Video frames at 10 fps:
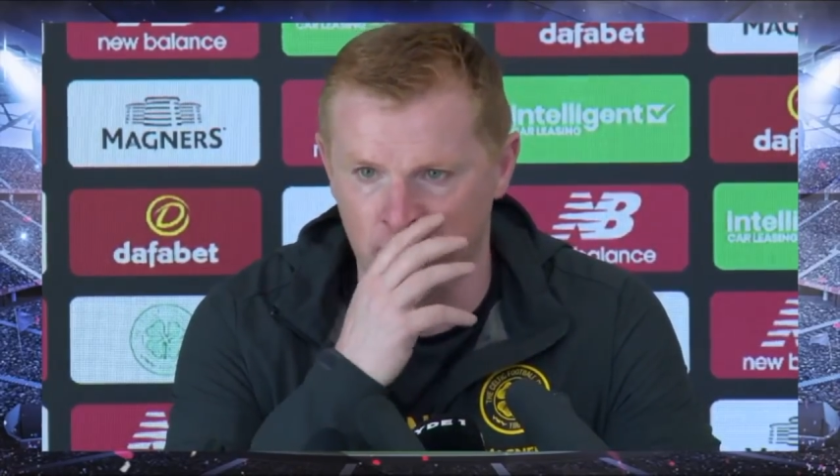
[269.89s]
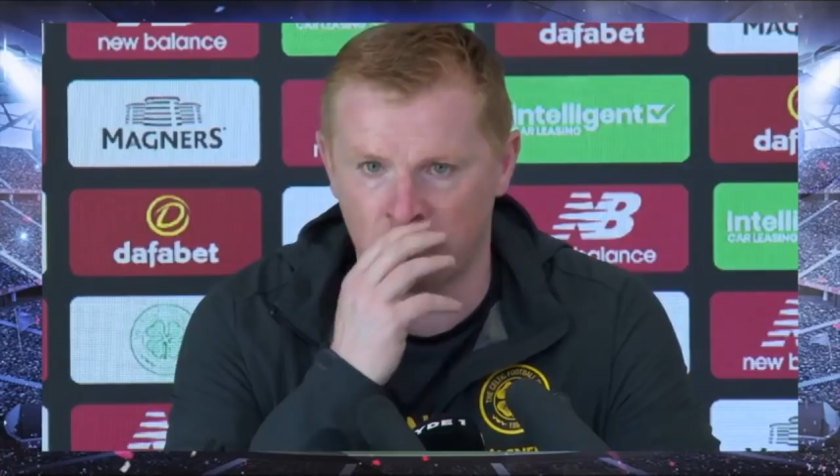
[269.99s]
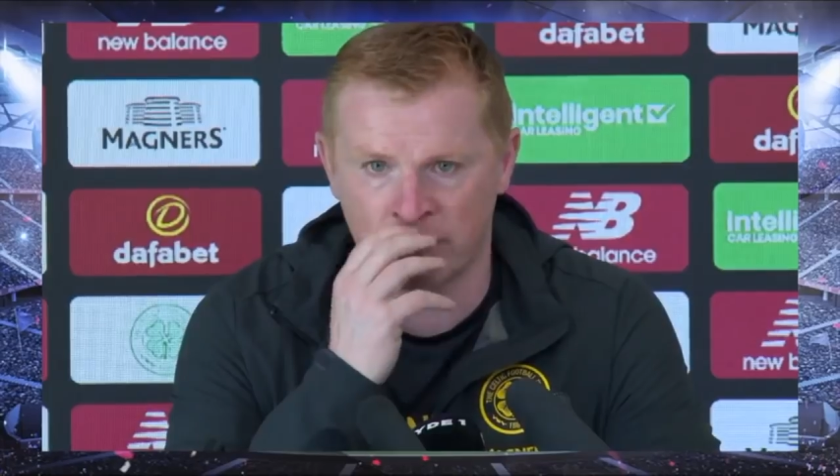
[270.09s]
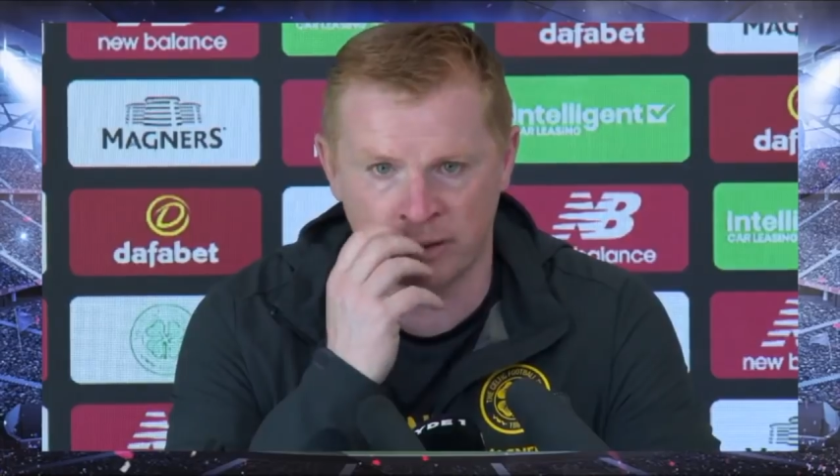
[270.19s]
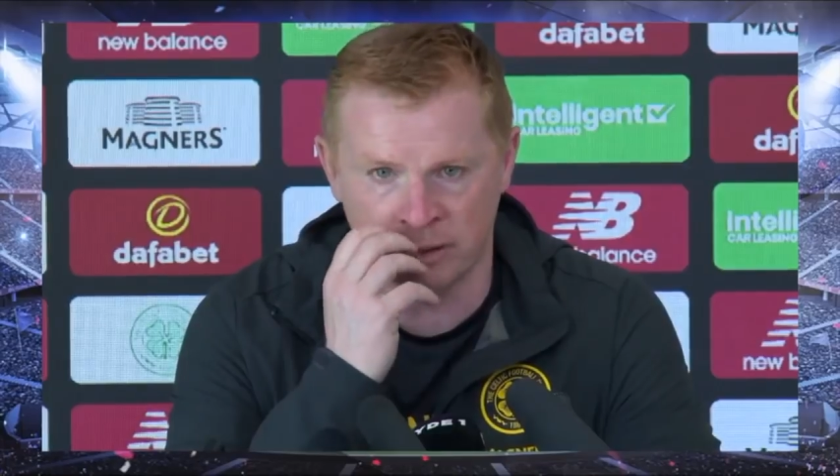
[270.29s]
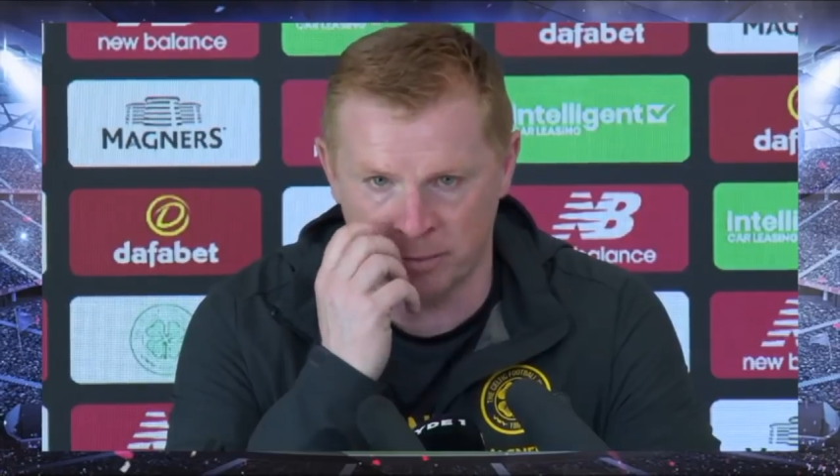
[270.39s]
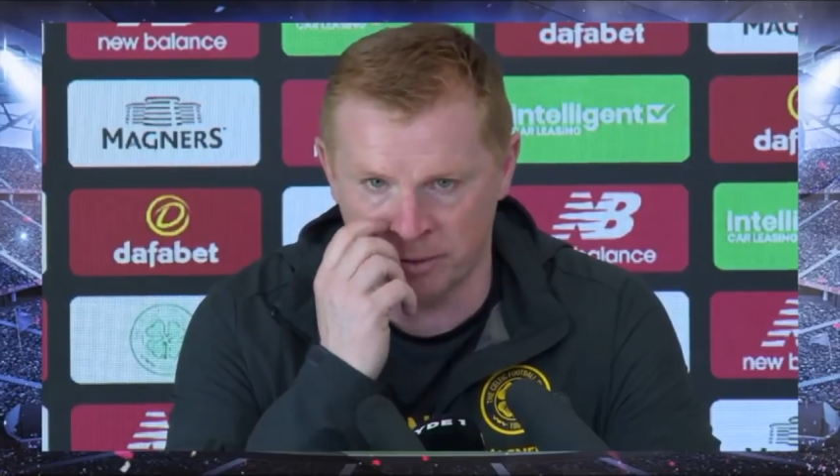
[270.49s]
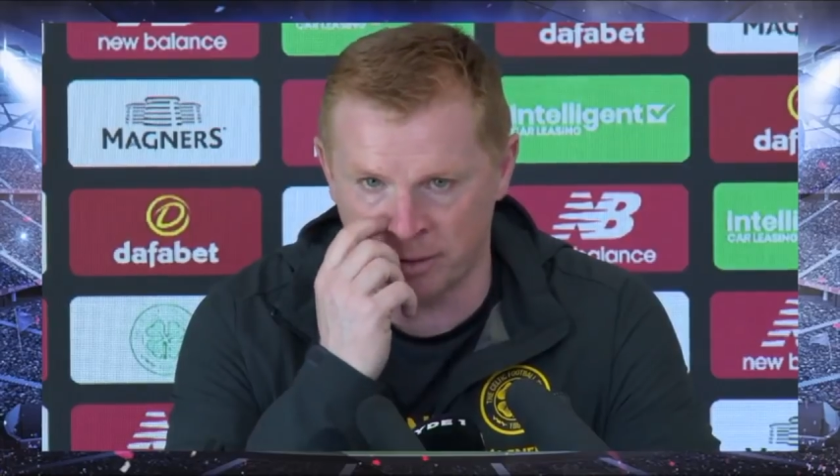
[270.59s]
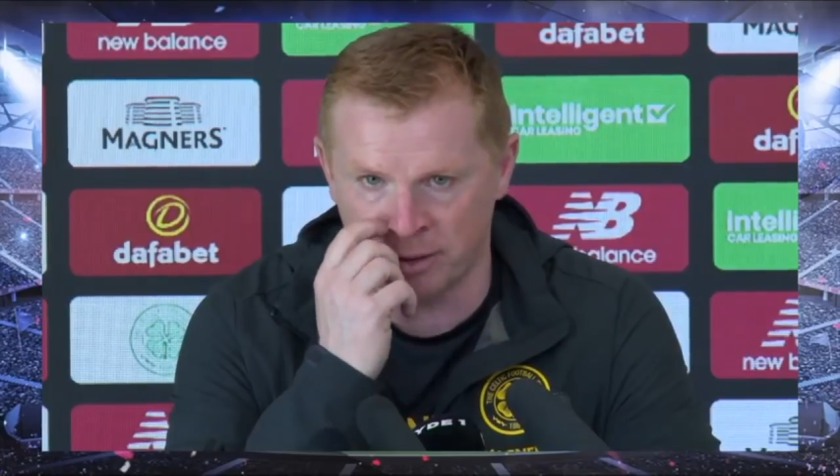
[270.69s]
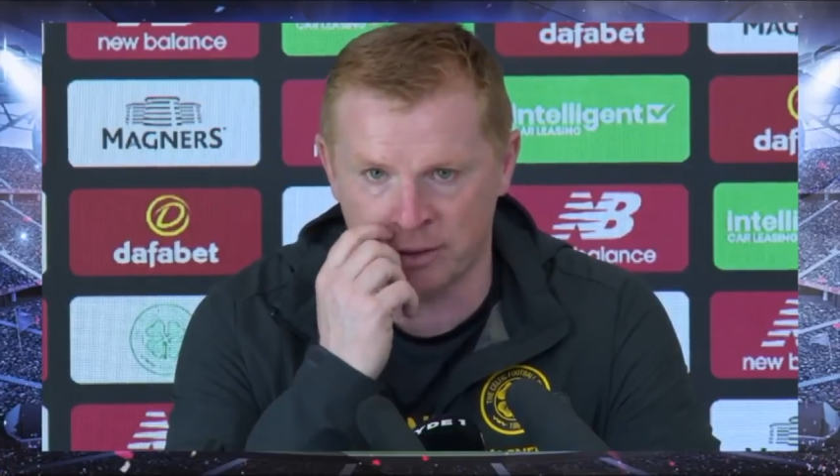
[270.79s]
democracy,
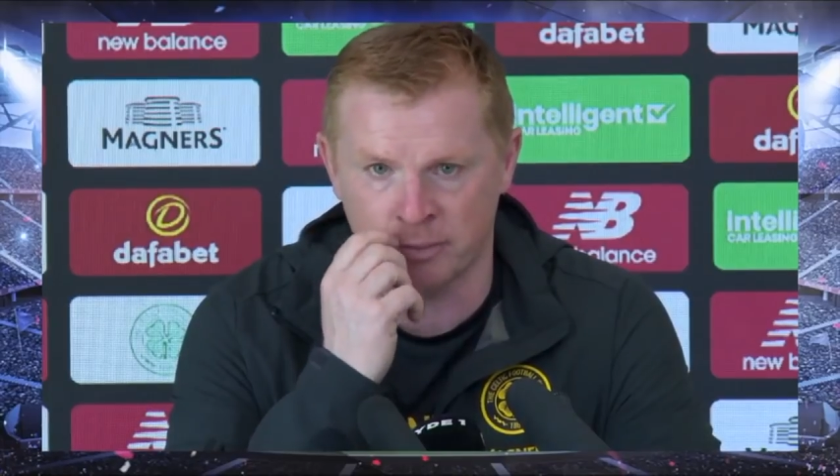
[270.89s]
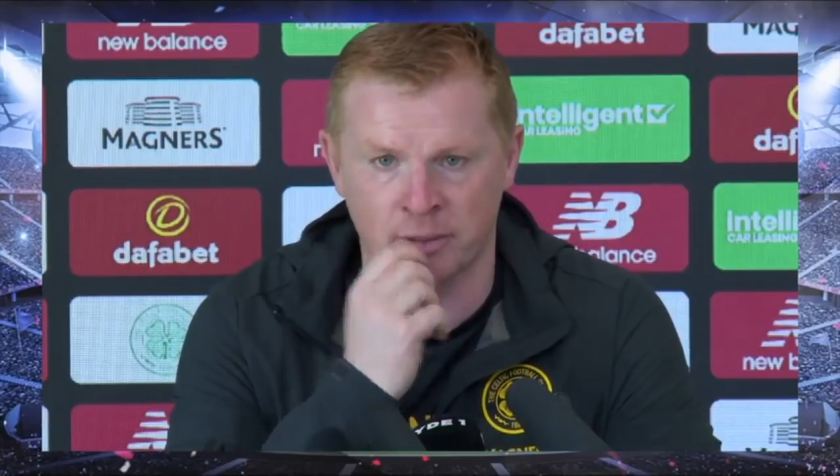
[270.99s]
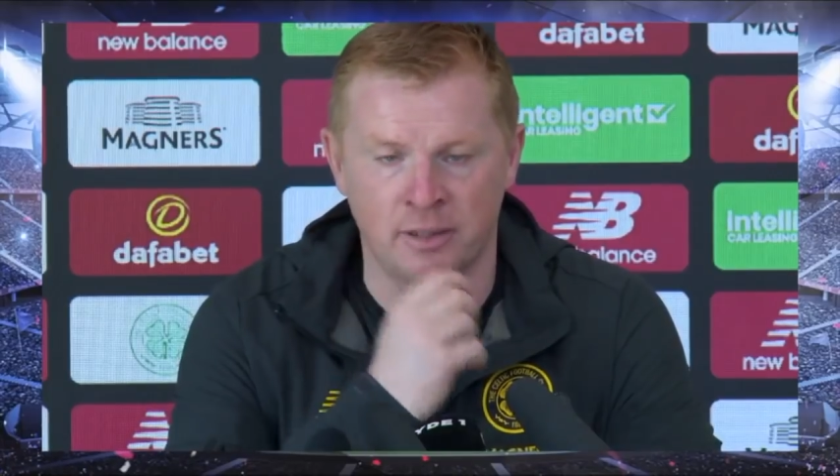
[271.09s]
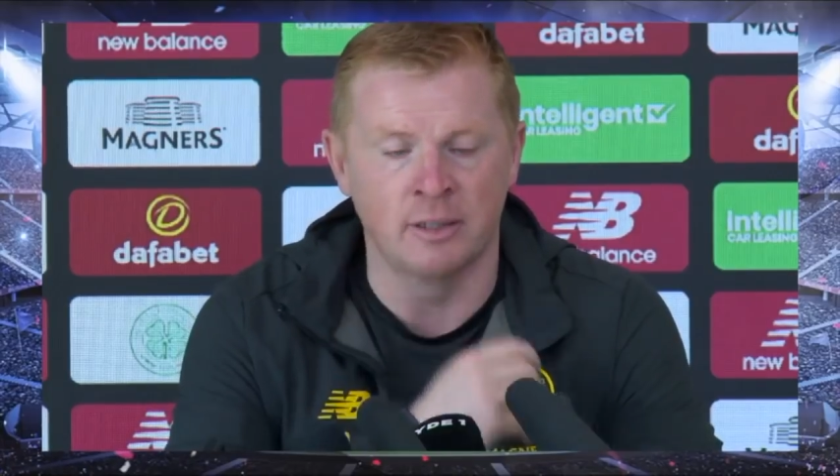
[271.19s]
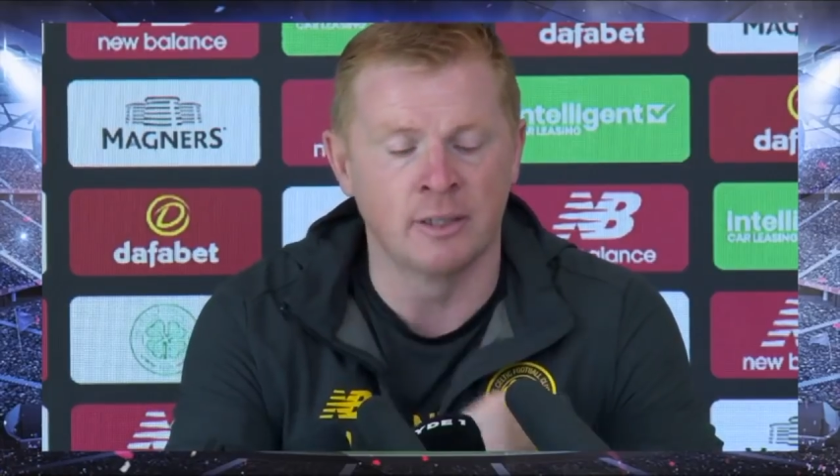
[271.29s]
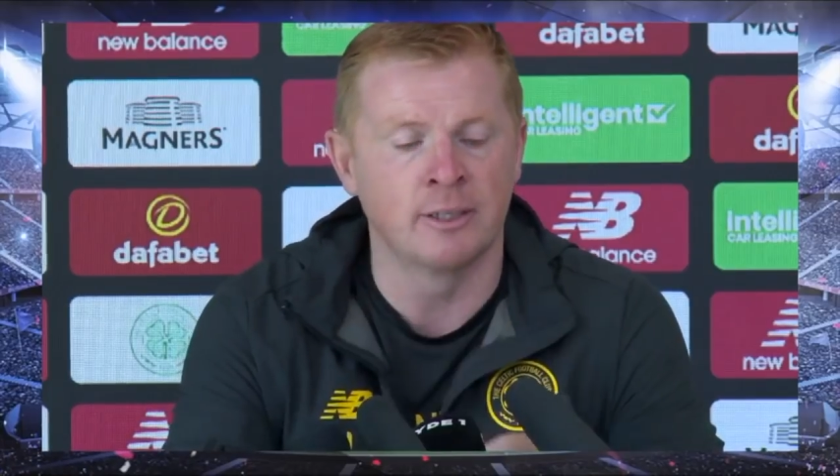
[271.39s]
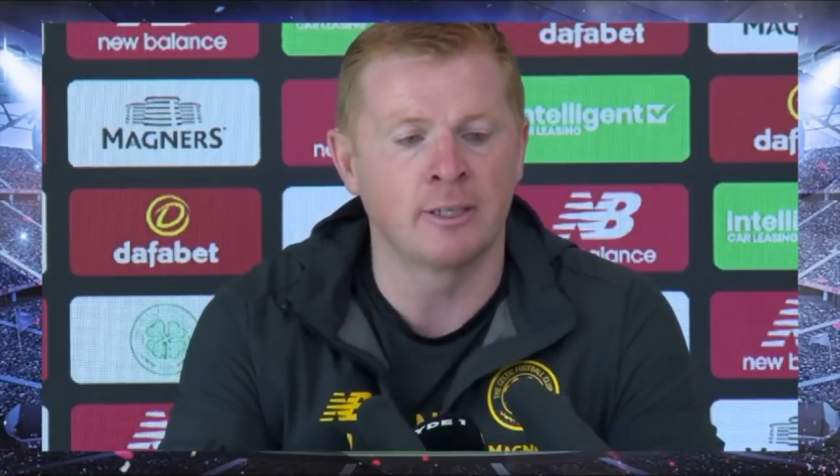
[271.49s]
but there has to be